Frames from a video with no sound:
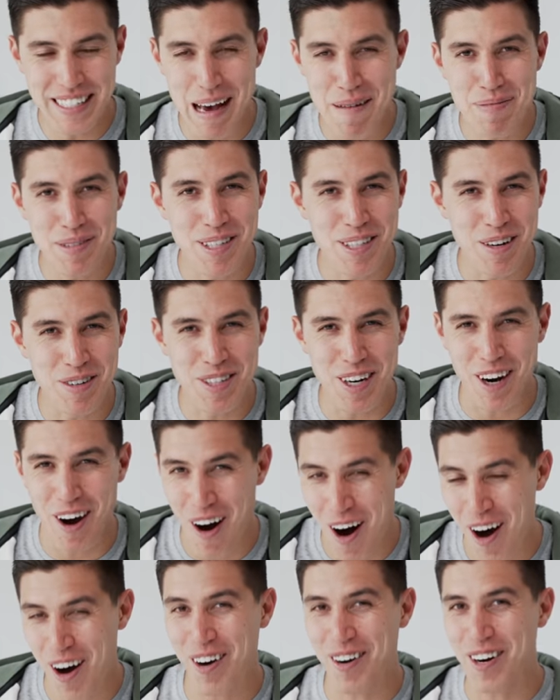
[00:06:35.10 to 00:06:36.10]
episodes are
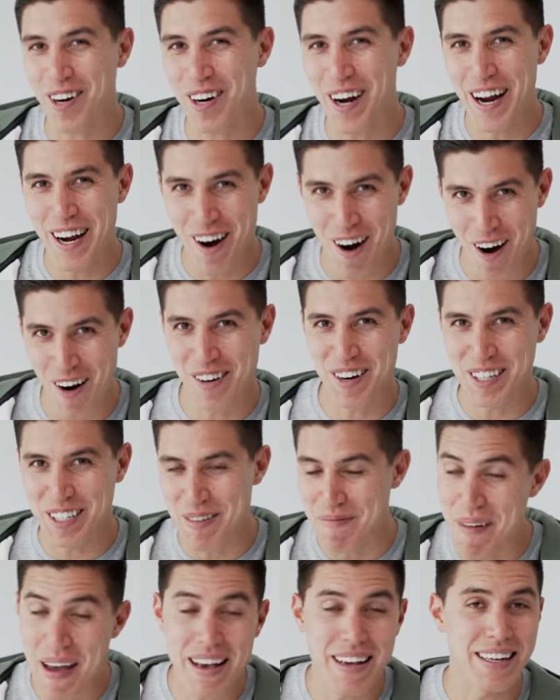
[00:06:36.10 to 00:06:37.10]
harder and harder
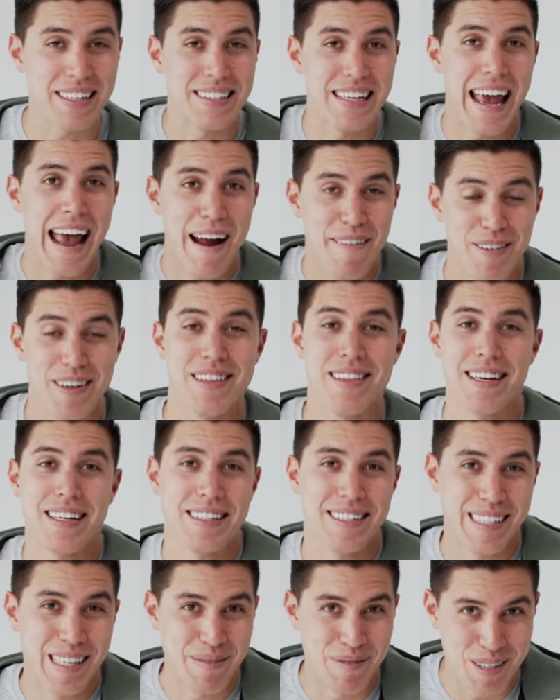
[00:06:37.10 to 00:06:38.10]
to make as everything
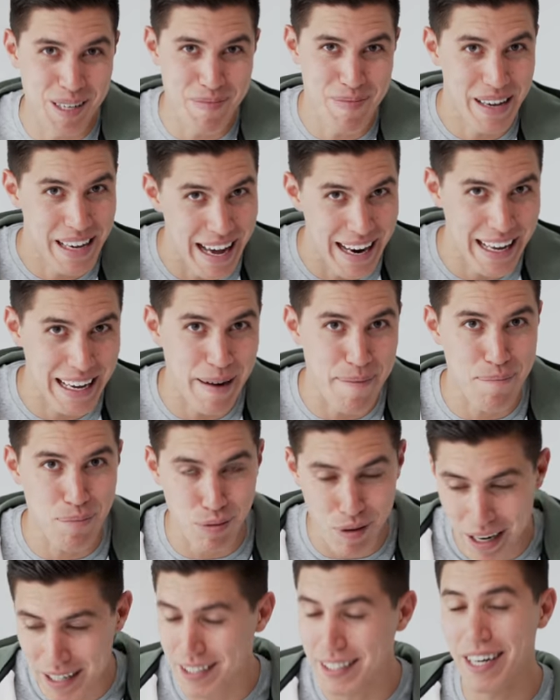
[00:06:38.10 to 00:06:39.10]
seems to be getting
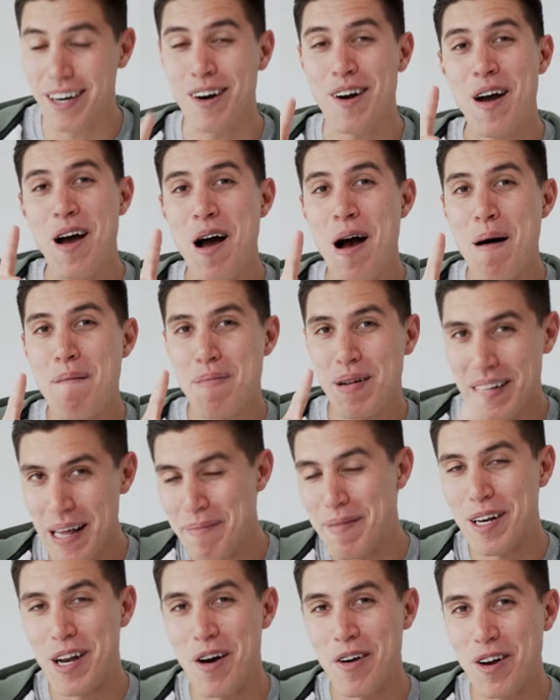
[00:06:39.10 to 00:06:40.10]
pricier, but let
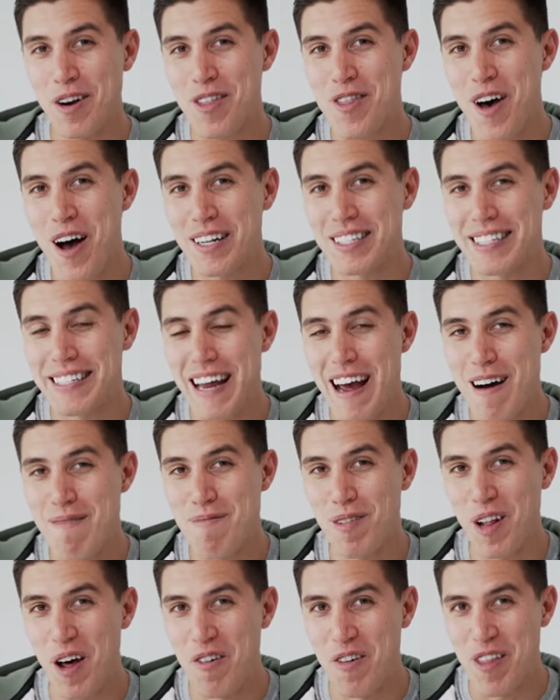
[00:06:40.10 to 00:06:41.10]
me know your thoughts down
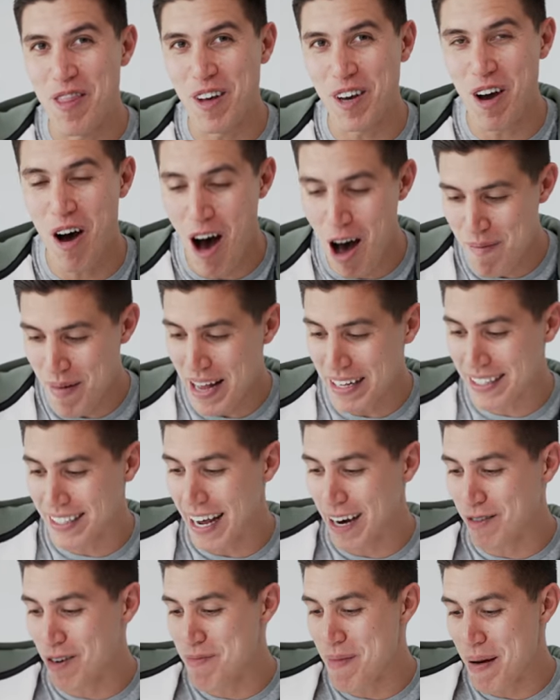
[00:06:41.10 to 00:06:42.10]
below in the comments
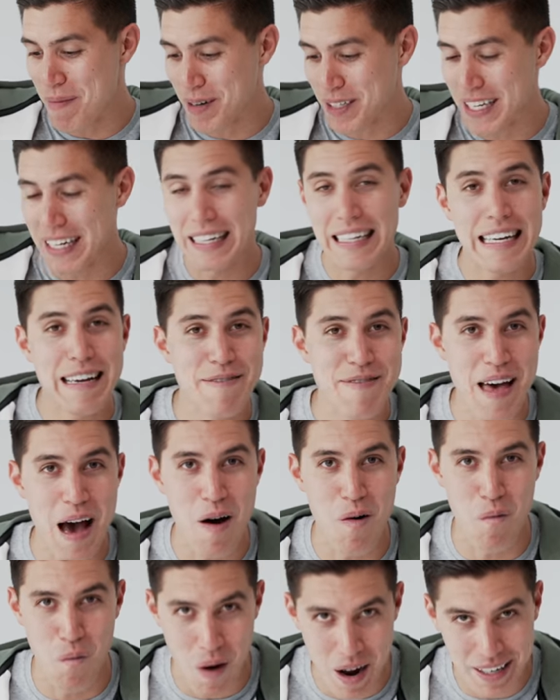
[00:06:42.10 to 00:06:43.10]
and remember to leave
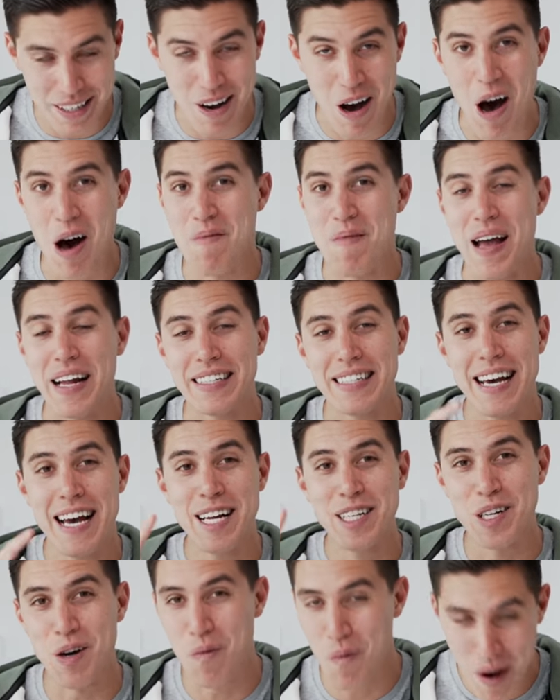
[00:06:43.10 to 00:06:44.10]
that one comment
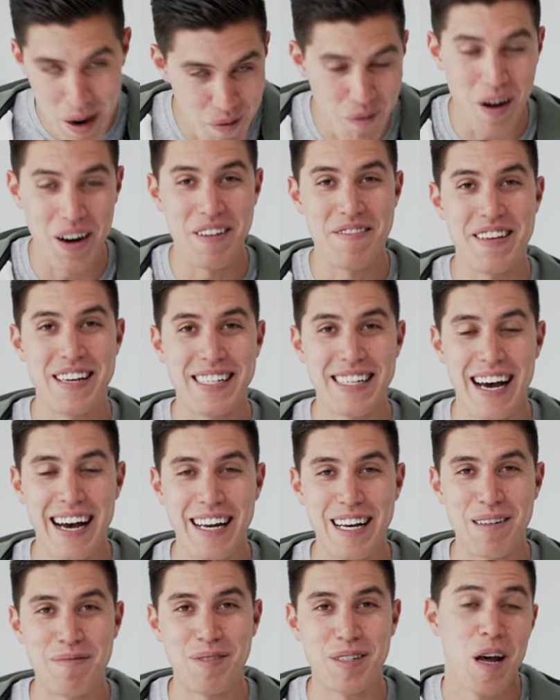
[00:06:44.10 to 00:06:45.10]
to win one of these
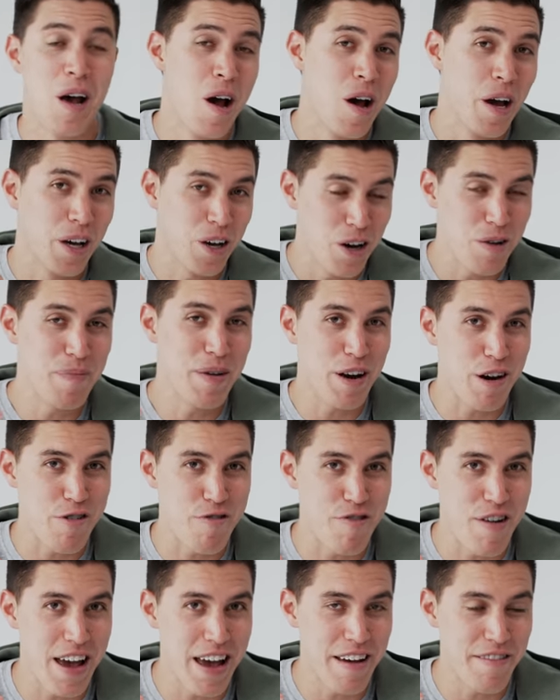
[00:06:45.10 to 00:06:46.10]
items, could be your
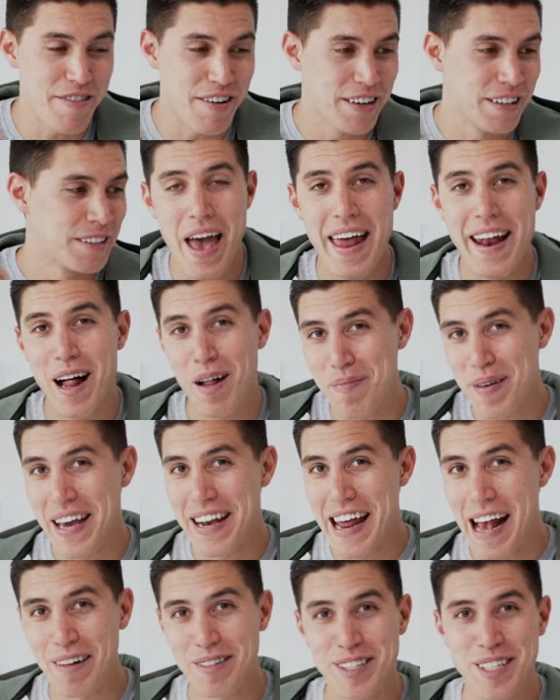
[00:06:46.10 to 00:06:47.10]
fave, and I'll be
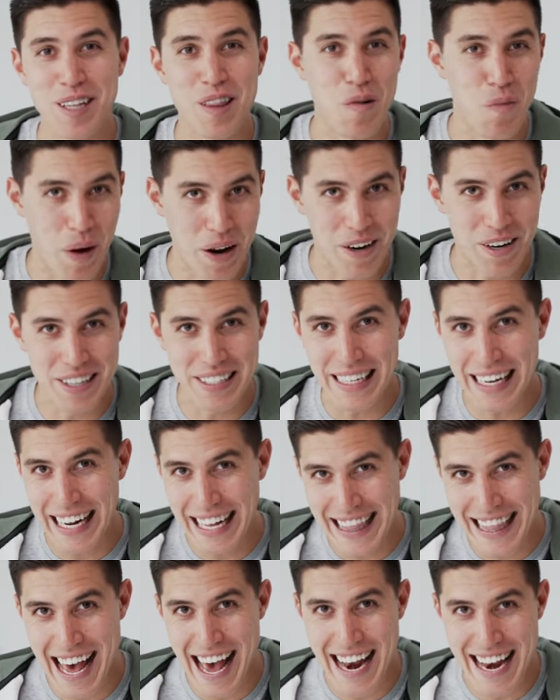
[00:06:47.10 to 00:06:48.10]
announcing the winners
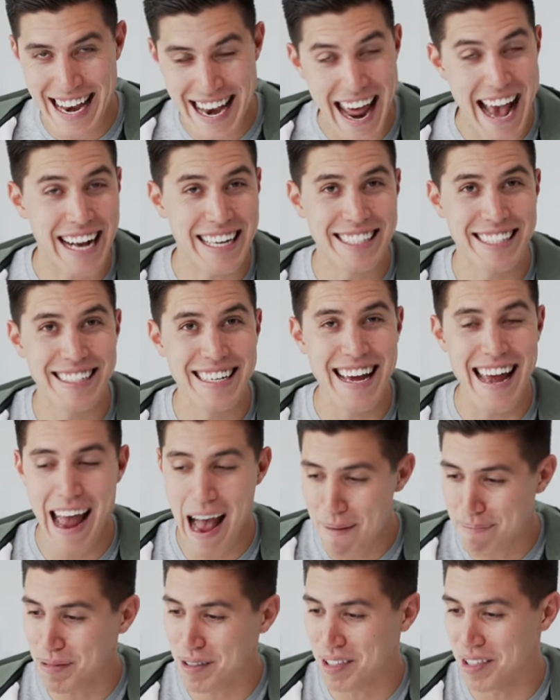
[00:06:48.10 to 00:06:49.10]
in that next
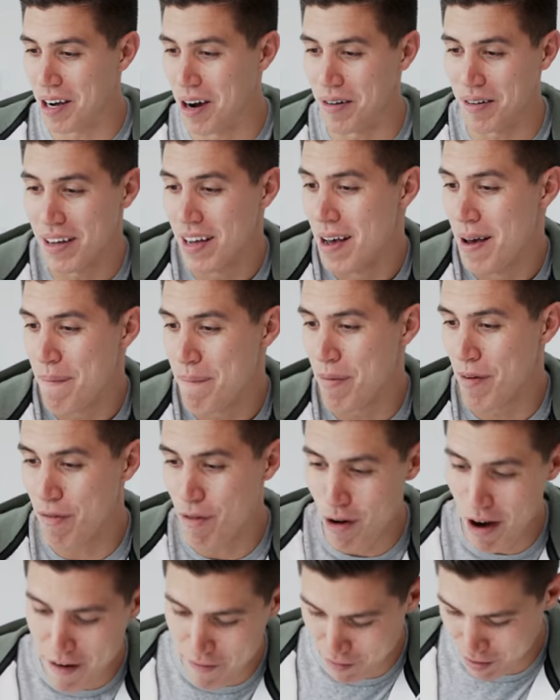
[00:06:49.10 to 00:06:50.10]
episode.
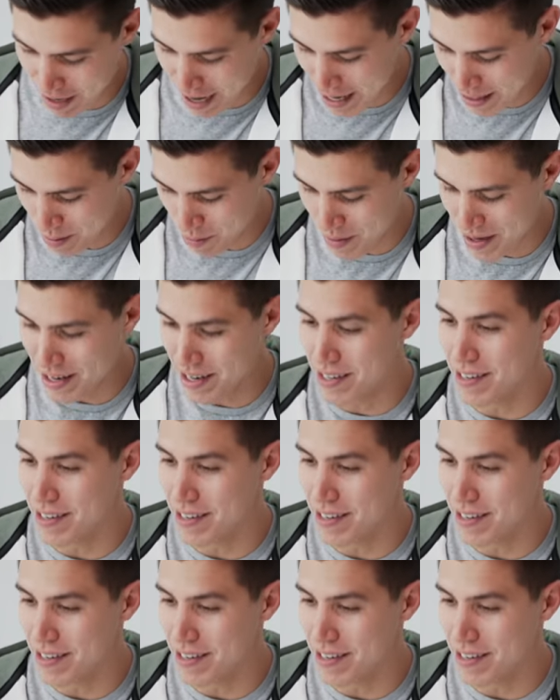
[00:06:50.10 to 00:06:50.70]
Before I forget, we